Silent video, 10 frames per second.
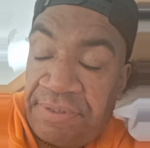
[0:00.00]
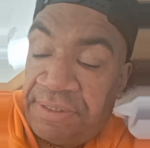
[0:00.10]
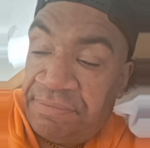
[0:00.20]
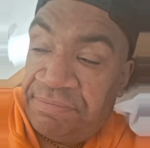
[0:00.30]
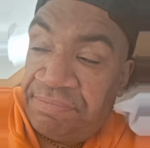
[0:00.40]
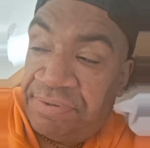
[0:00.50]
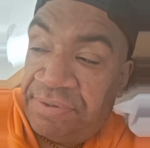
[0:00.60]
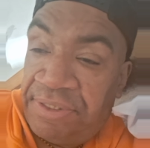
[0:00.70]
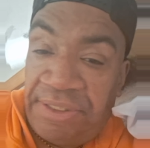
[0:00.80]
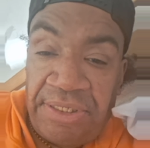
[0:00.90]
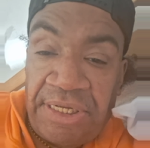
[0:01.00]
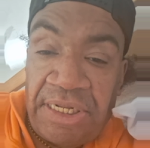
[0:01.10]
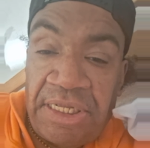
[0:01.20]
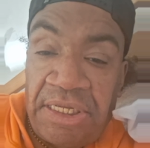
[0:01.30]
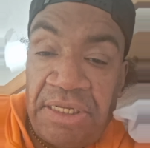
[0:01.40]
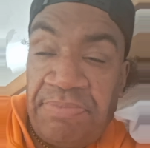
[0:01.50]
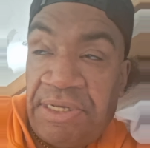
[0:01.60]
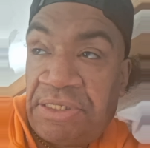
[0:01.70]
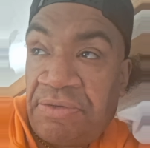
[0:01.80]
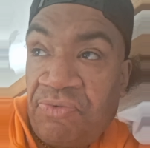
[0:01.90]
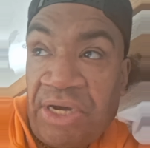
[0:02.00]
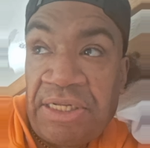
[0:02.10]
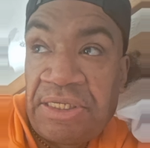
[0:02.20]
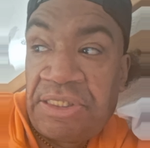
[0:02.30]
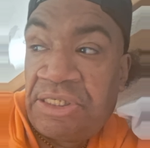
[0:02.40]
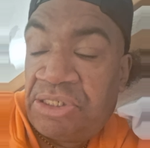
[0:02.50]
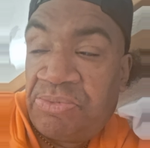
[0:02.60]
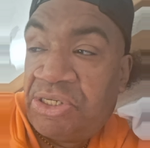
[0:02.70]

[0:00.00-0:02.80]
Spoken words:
I'm praying that he makes the right decision,